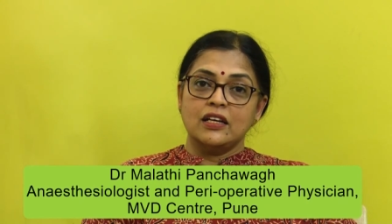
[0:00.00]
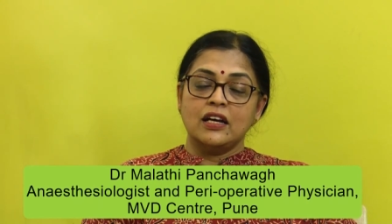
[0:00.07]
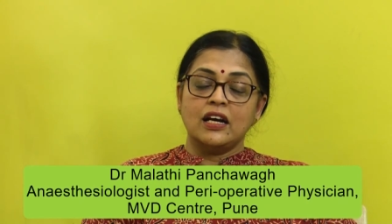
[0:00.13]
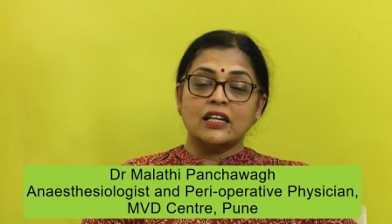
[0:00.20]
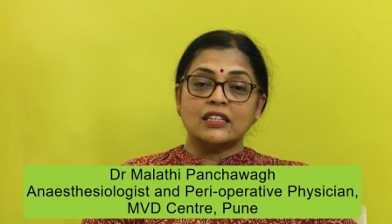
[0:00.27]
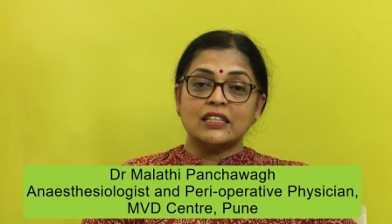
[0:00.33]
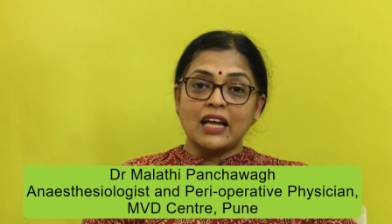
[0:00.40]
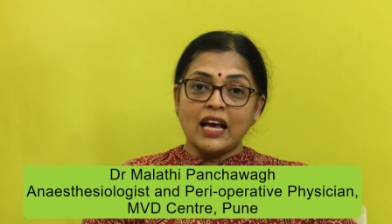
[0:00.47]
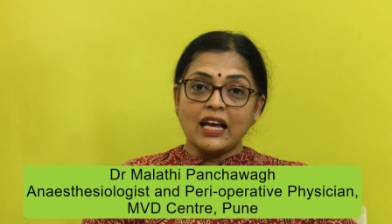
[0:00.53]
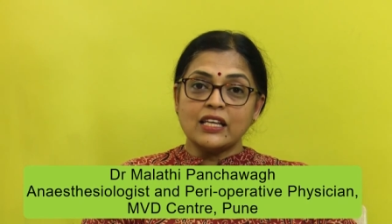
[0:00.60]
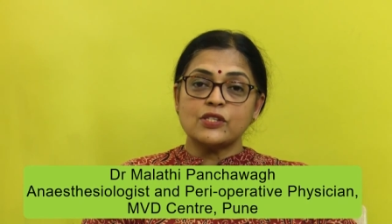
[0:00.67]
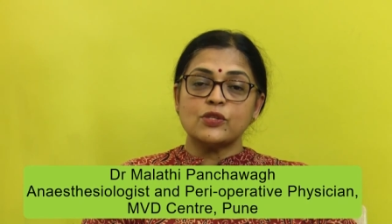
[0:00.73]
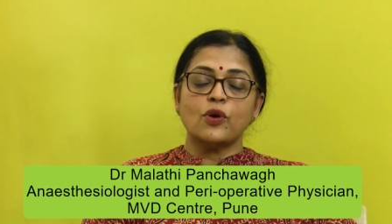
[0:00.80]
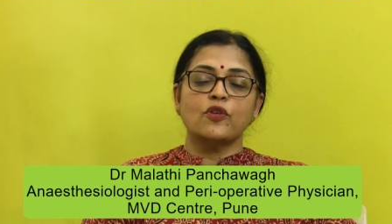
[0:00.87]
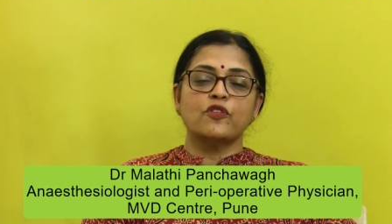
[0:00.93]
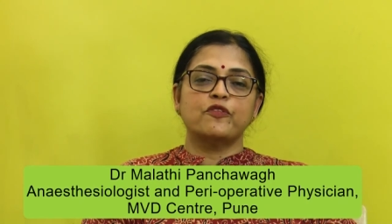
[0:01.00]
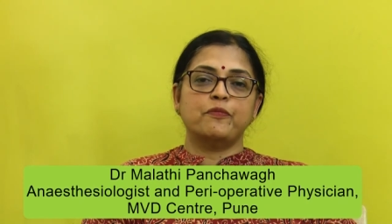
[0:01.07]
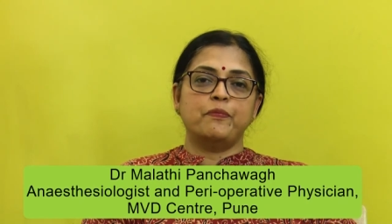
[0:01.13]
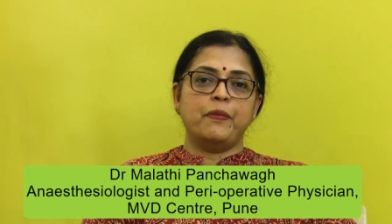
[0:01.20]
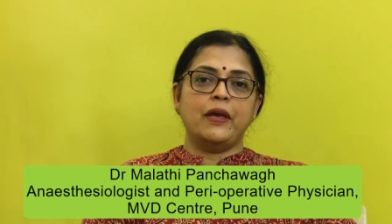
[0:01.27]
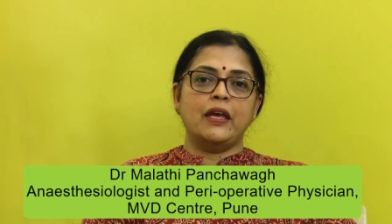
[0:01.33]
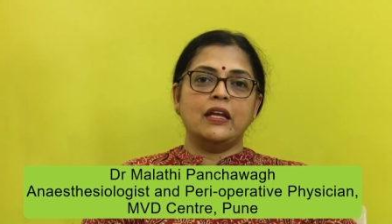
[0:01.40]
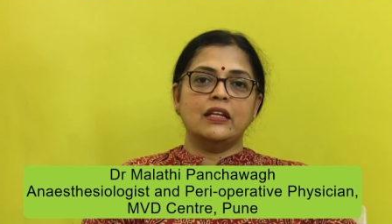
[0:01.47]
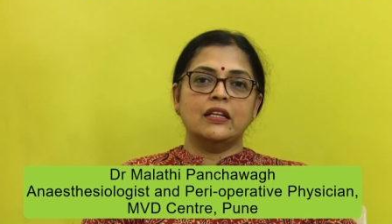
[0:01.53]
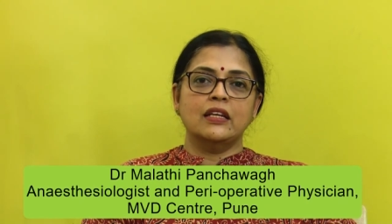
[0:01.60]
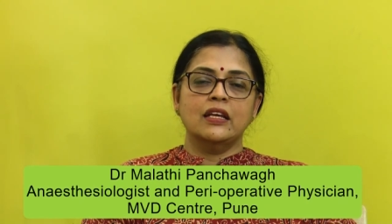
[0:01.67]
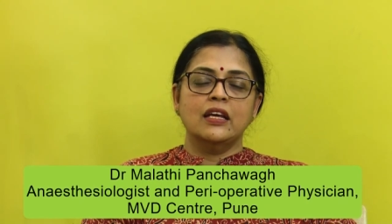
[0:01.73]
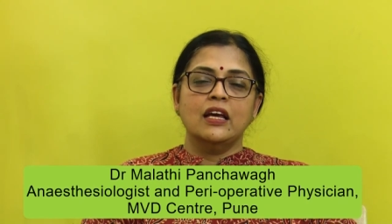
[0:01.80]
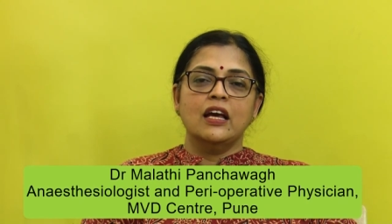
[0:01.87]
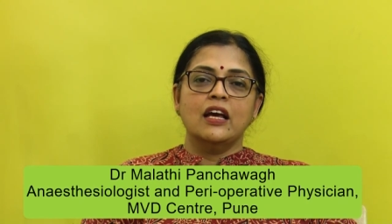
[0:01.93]
attacks of pain
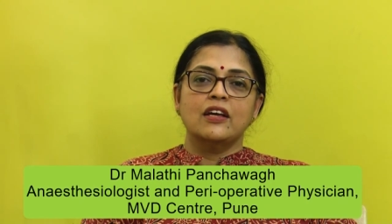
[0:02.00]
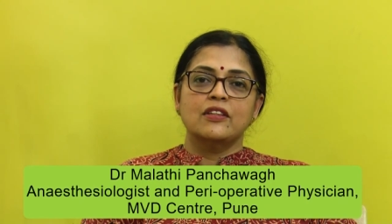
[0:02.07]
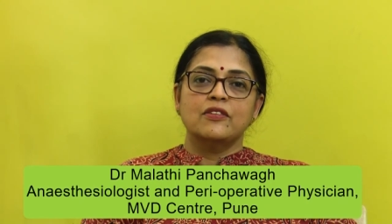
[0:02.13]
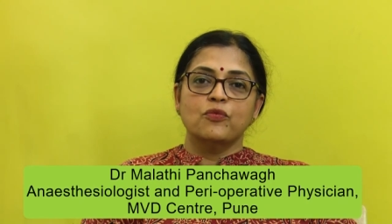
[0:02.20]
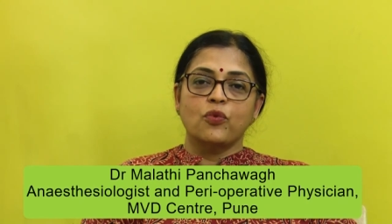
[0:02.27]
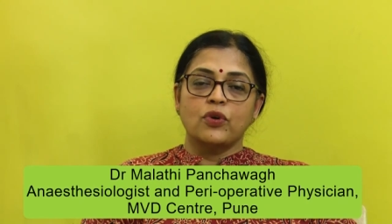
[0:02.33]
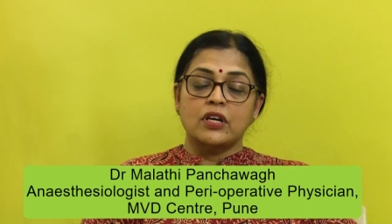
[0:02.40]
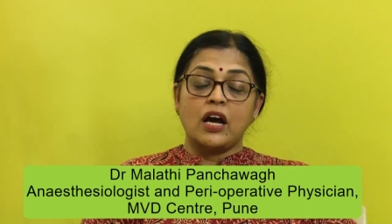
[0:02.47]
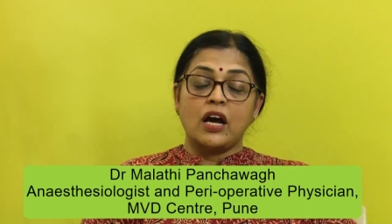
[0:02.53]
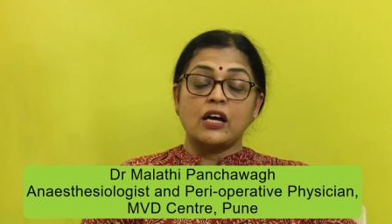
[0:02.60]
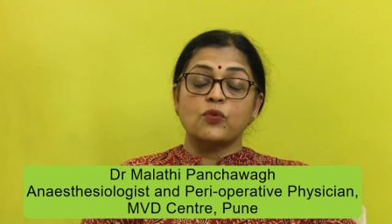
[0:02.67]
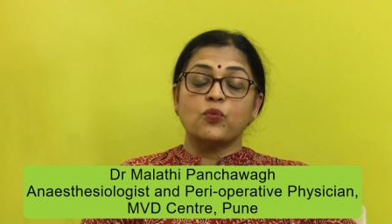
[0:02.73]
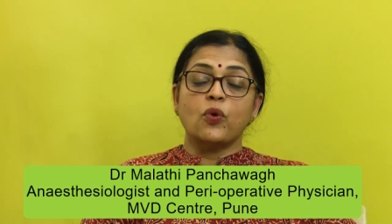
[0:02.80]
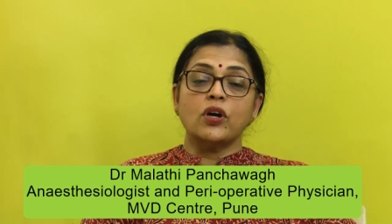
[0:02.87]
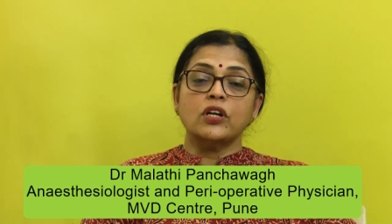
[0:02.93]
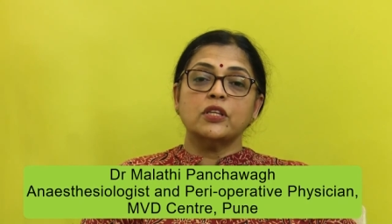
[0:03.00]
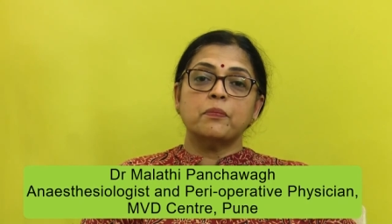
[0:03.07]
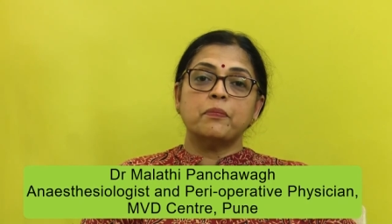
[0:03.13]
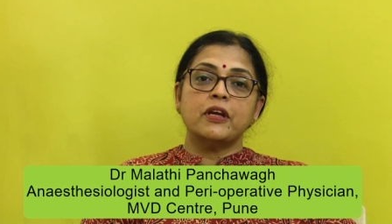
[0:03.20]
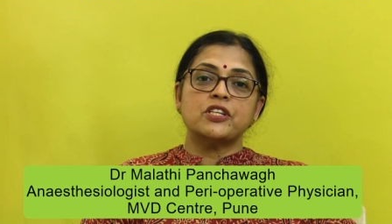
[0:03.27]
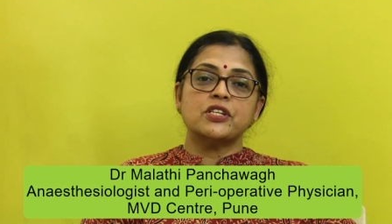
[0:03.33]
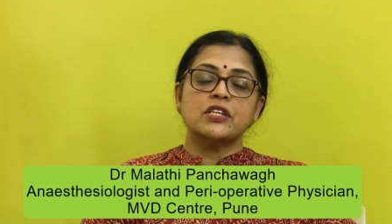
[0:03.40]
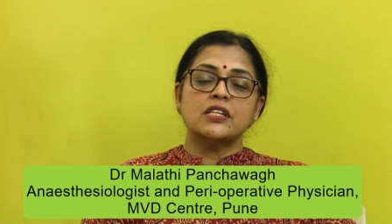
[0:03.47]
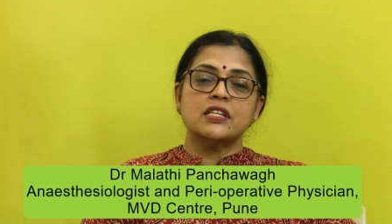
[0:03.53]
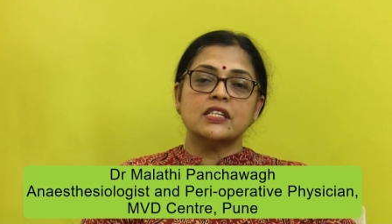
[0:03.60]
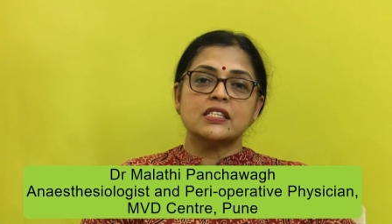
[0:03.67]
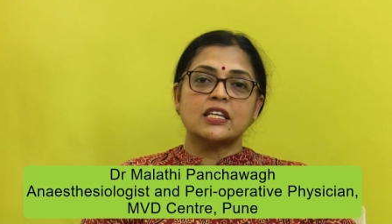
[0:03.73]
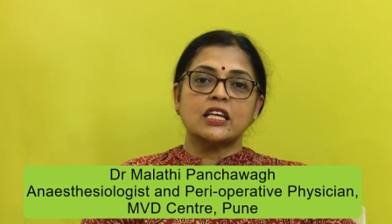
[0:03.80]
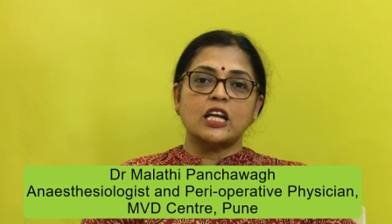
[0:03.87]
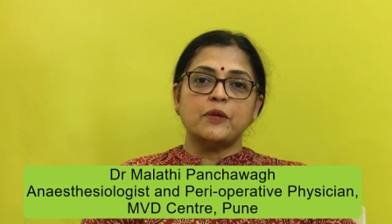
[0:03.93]
are what the patient
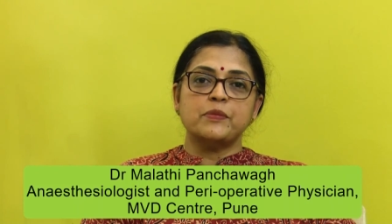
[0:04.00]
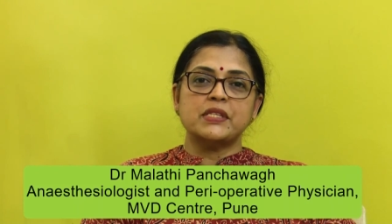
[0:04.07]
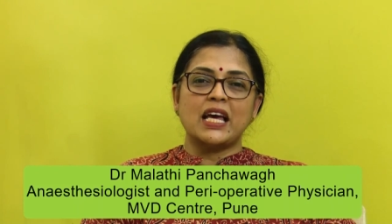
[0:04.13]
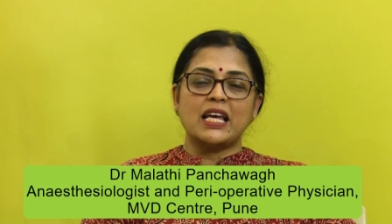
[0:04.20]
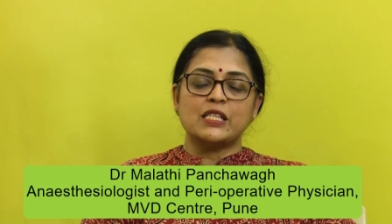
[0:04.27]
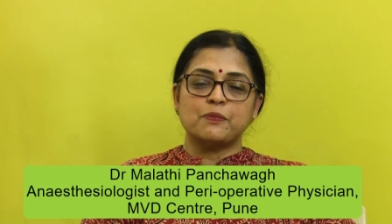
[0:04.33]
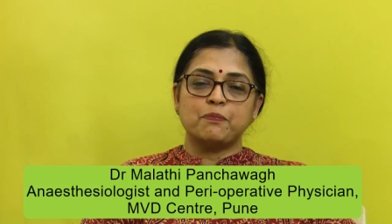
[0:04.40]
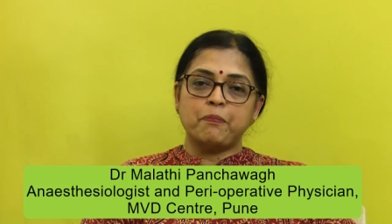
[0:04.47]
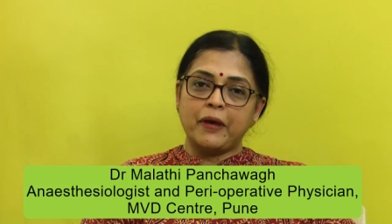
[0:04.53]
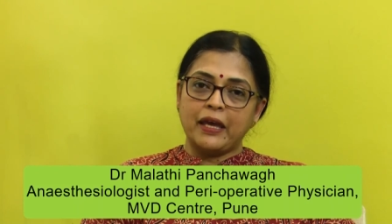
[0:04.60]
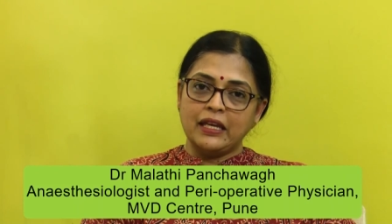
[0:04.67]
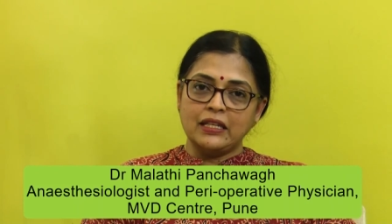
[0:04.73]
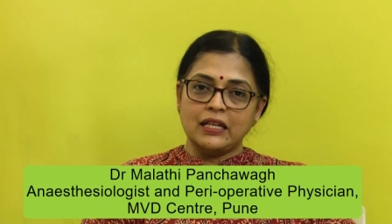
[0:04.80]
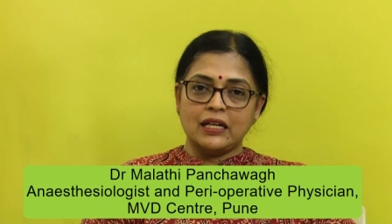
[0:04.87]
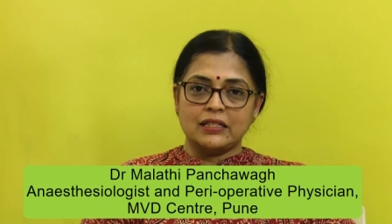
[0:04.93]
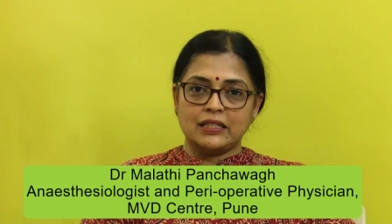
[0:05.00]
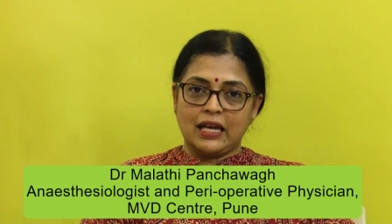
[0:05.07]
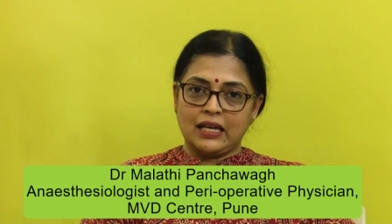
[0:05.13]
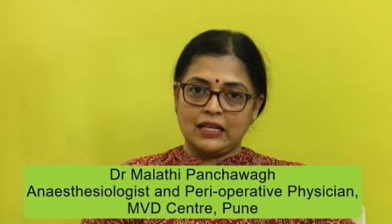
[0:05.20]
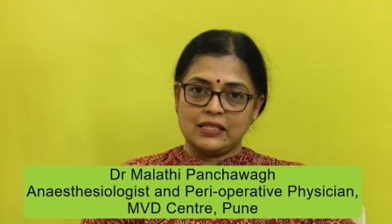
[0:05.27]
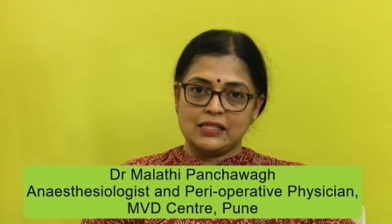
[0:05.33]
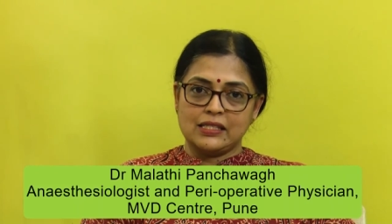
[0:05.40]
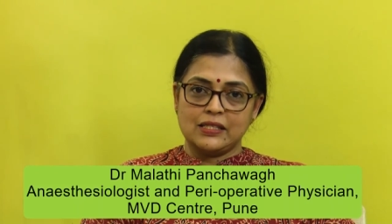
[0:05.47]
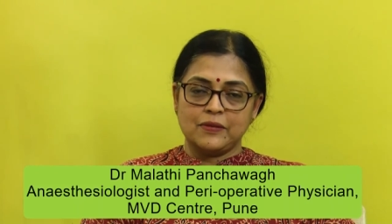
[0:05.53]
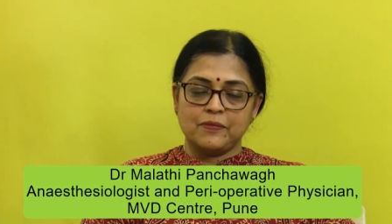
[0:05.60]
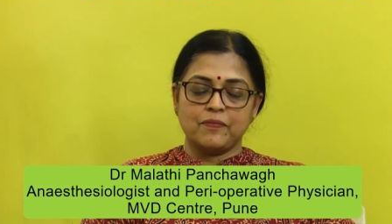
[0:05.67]
describes as pain attacks.